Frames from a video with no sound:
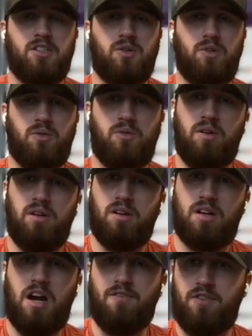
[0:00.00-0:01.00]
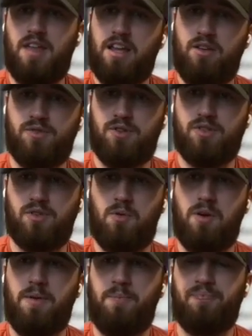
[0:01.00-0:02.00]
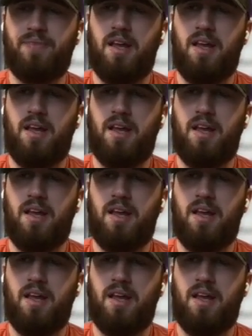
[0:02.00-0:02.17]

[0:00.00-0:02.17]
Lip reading: to cover that user story.